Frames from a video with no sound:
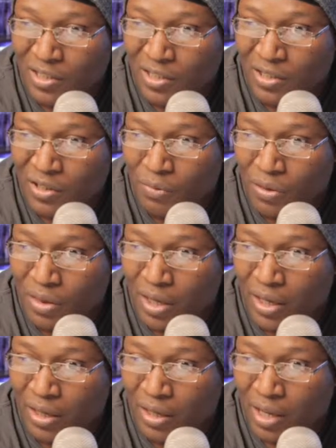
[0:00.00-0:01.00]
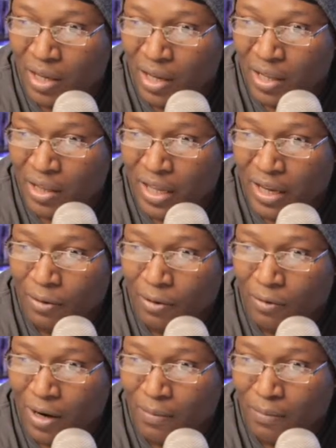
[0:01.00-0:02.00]
Do you think they
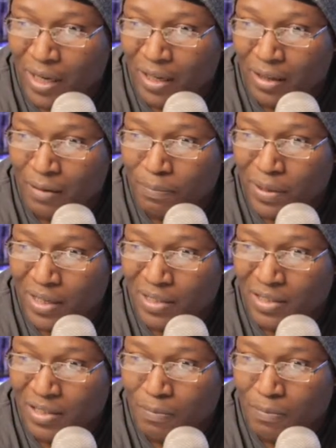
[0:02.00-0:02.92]
regret making the PS2